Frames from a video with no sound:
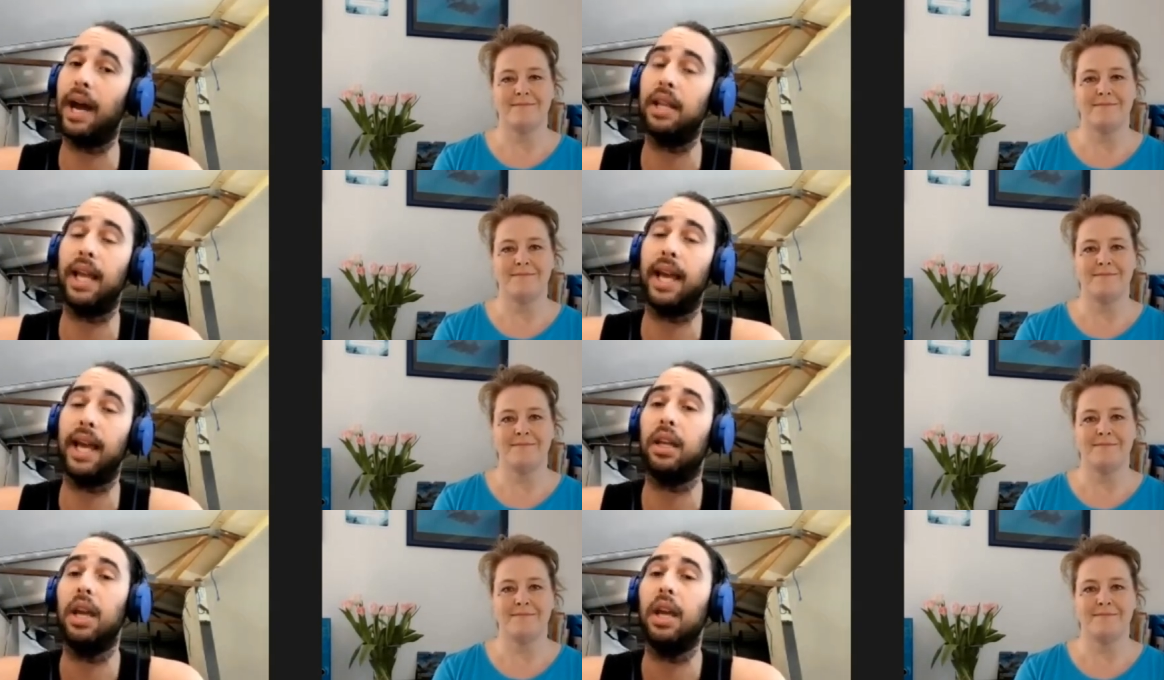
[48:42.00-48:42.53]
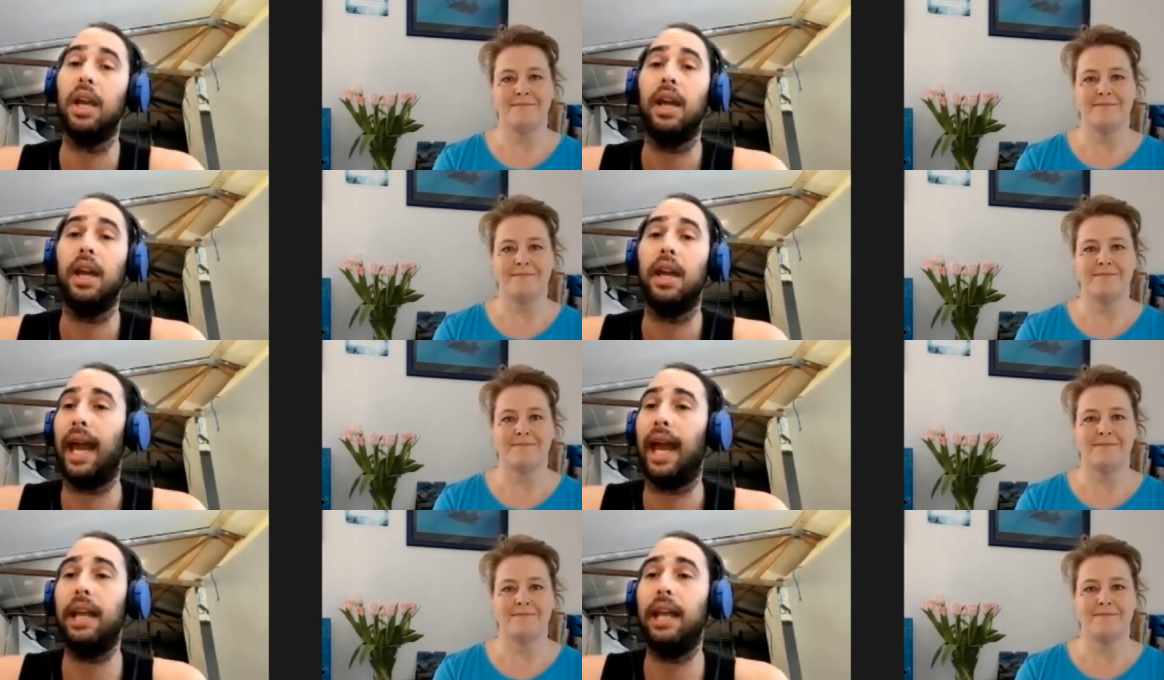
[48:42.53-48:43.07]
Speaker 1: like
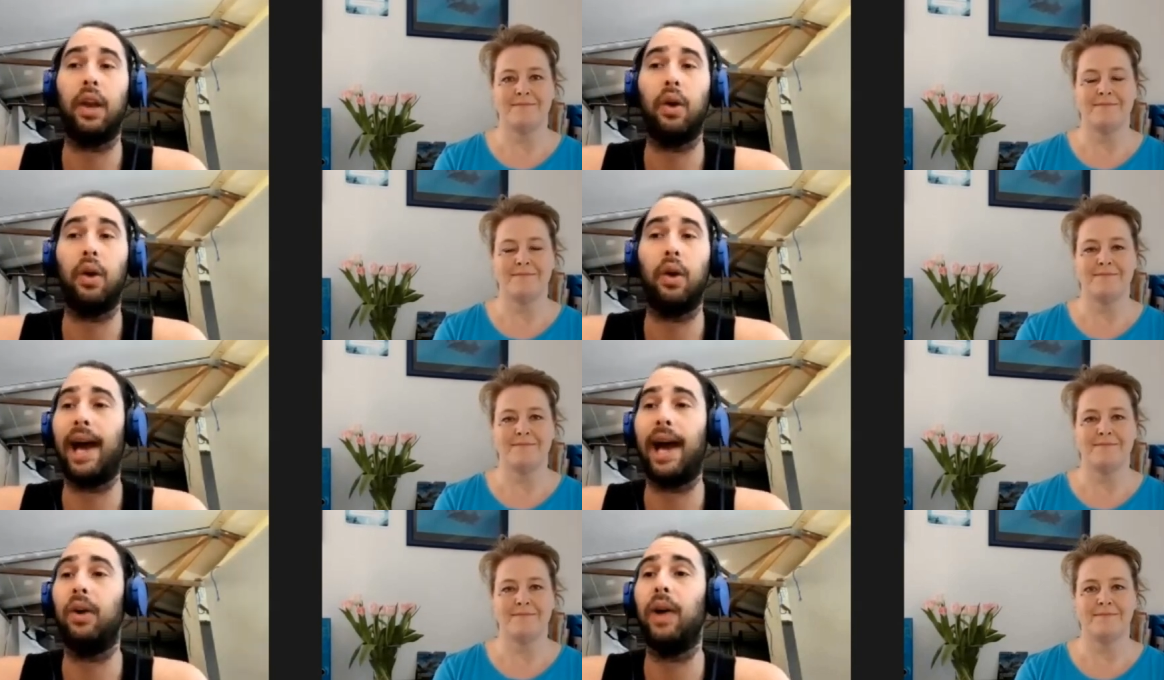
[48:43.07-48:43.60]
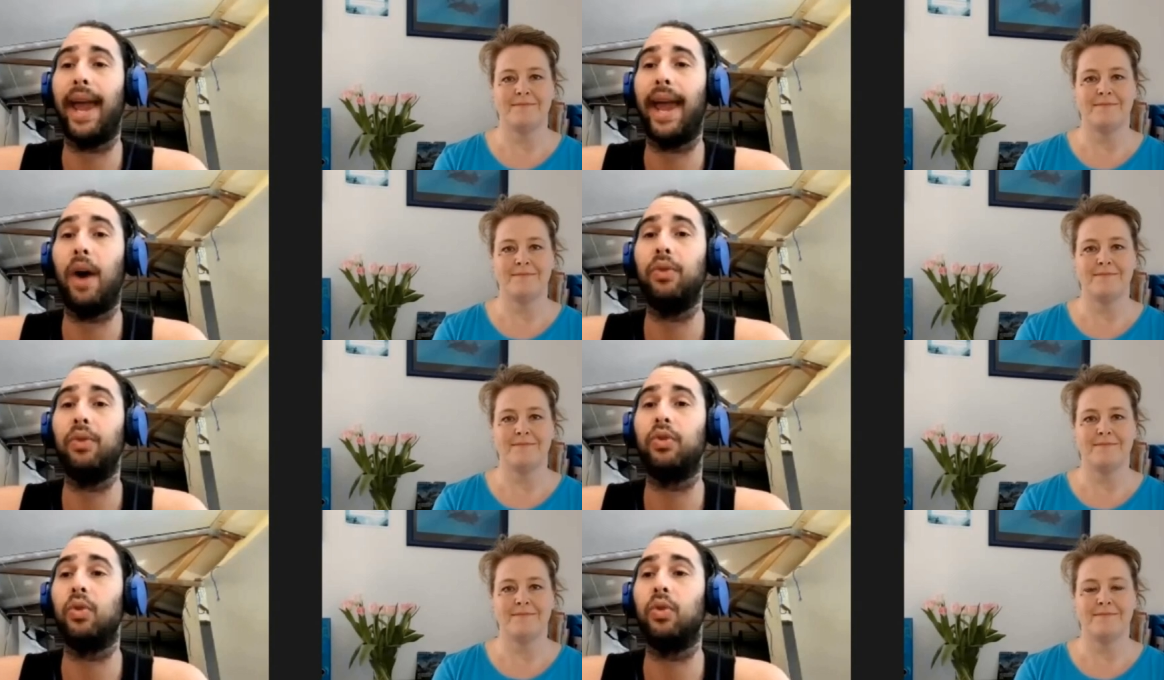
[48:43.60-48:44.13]
hey, like how
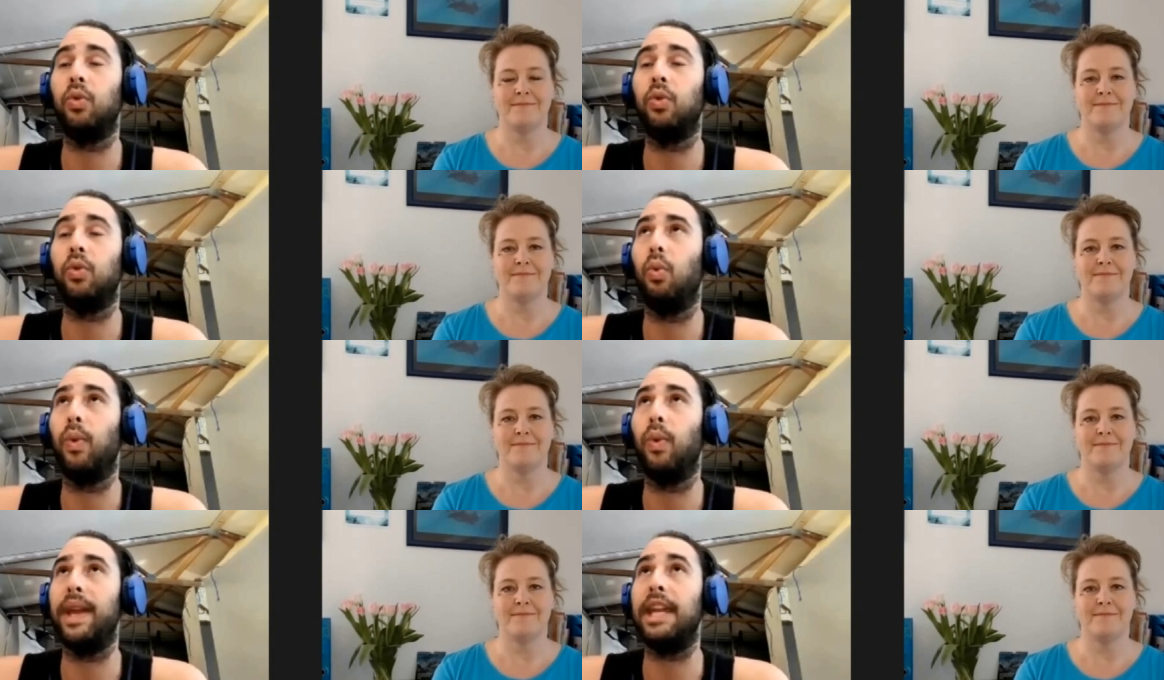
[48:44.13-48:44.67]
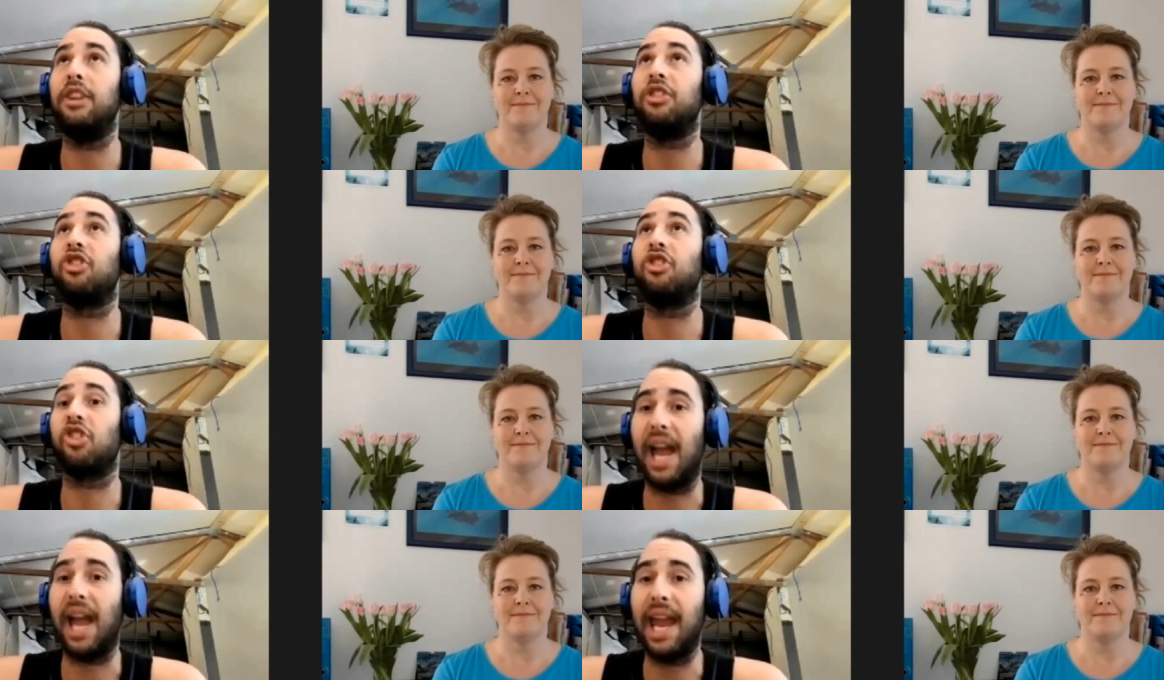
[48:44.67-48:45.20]
how do we
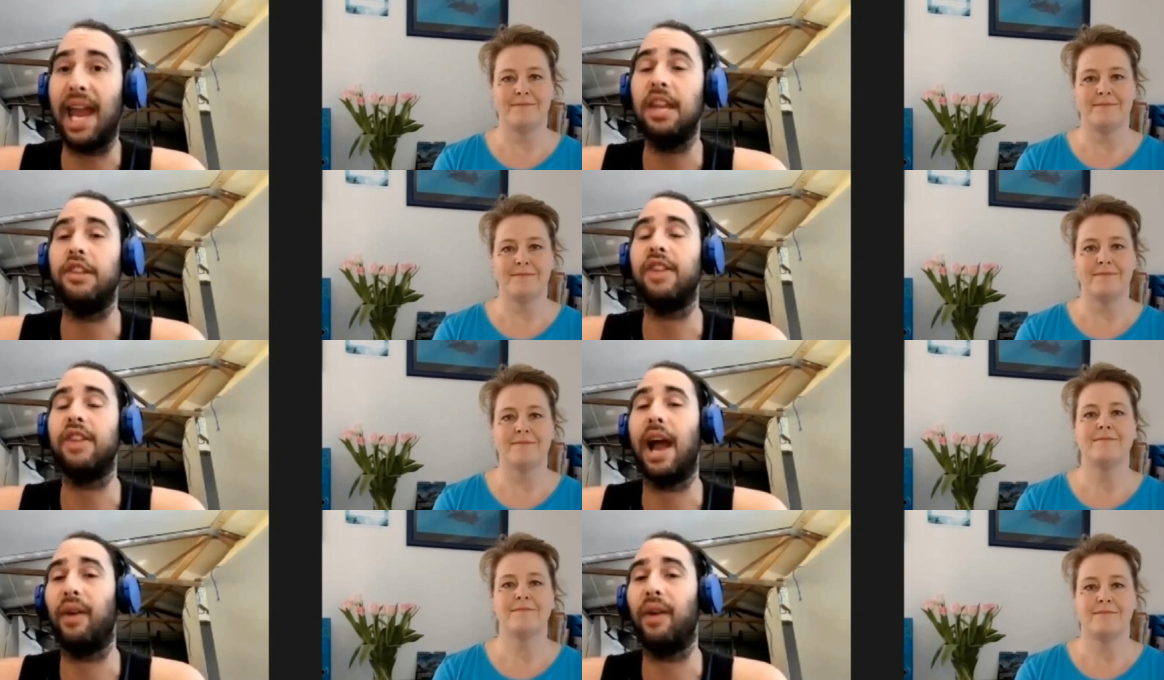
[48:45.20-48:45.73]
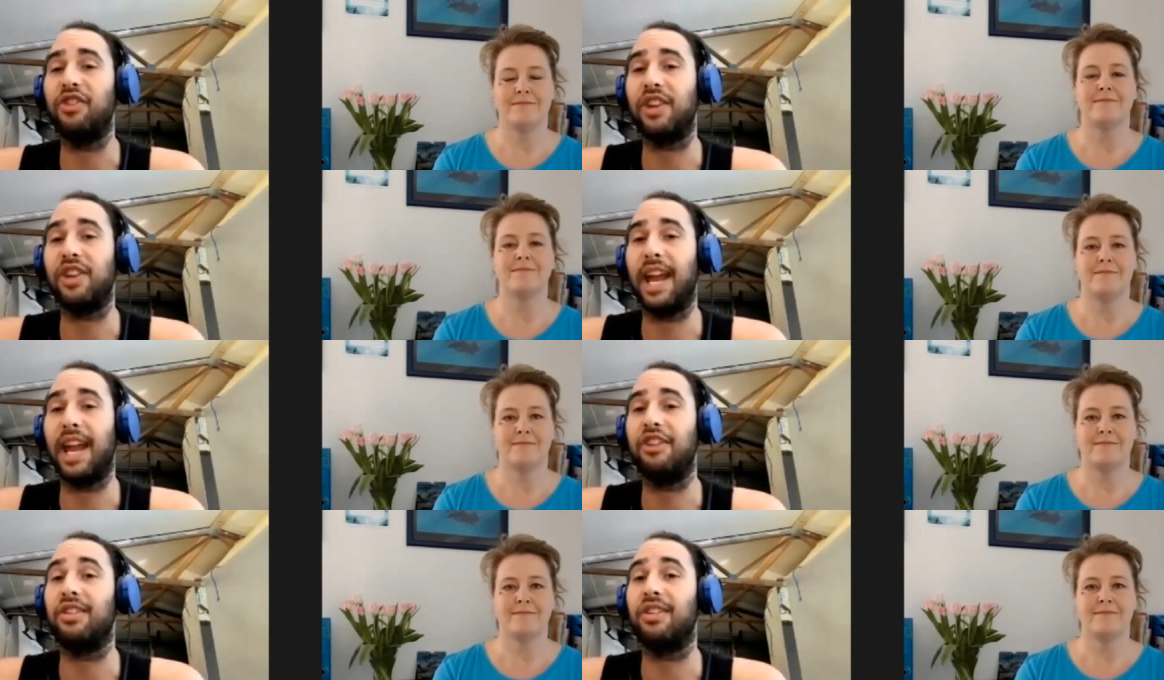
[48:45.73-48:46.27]
change our
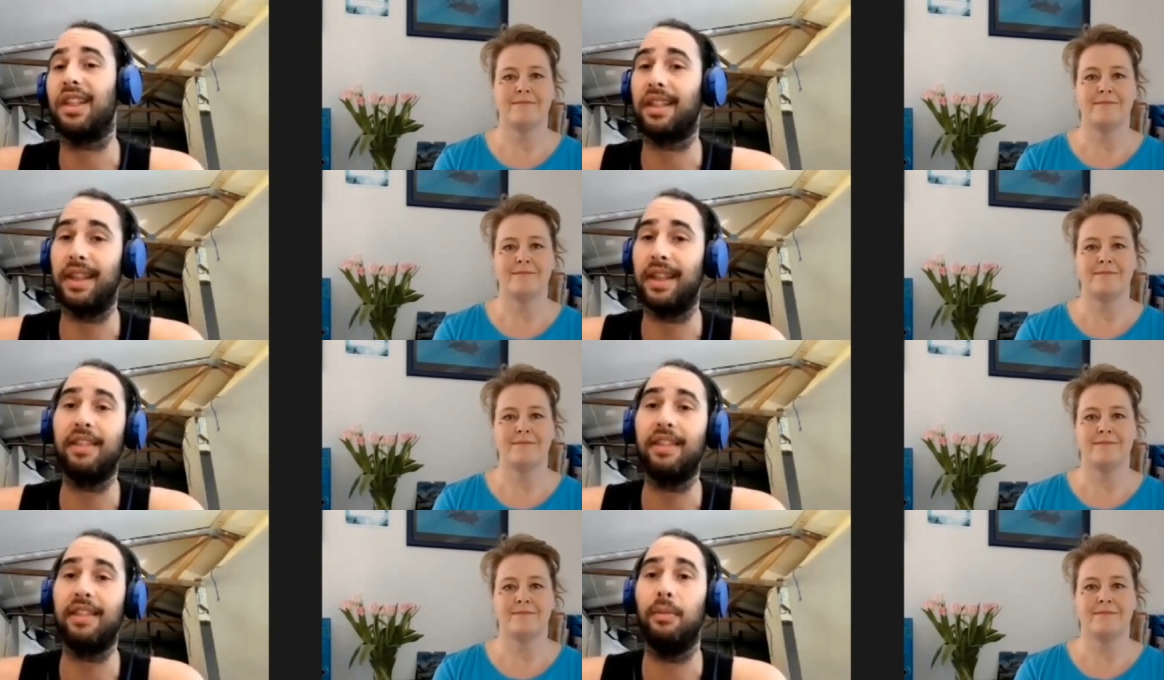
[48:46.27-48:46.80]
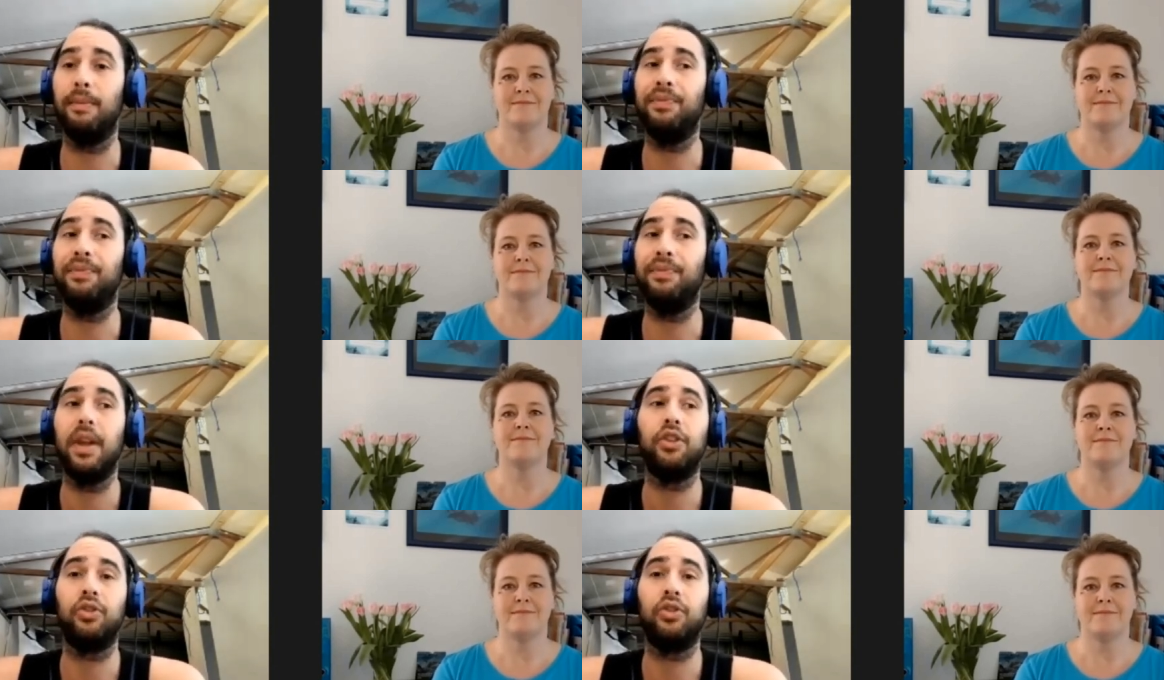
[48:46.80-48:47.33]
education system
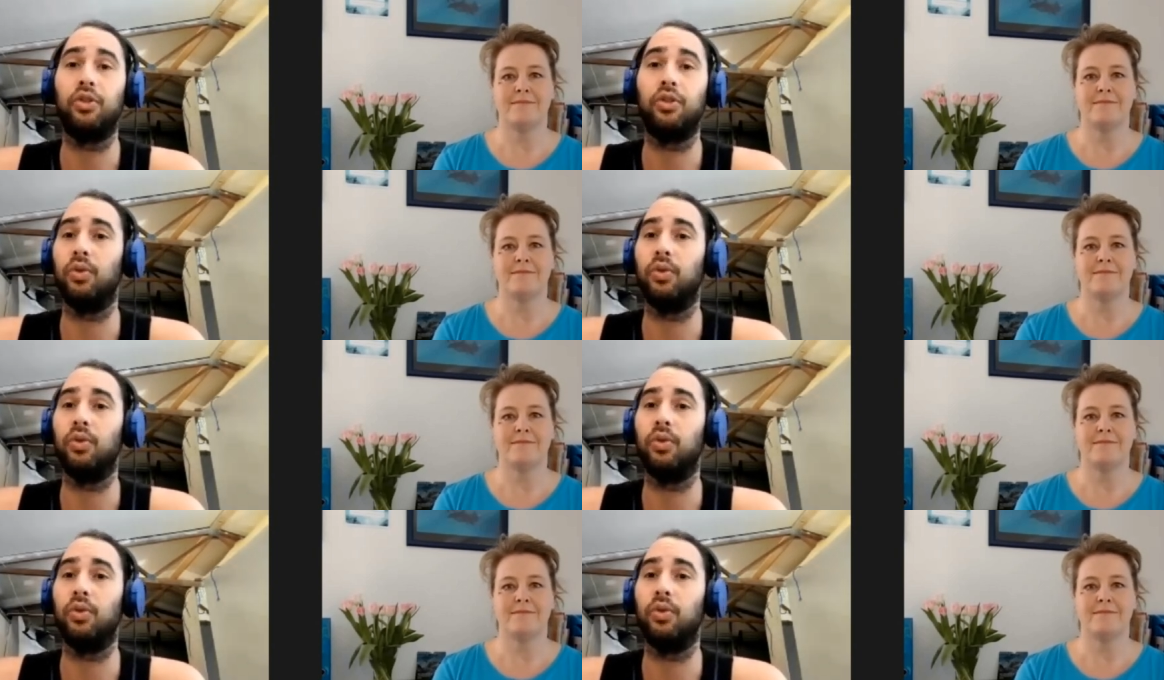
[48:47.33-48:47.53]
mm-hmm.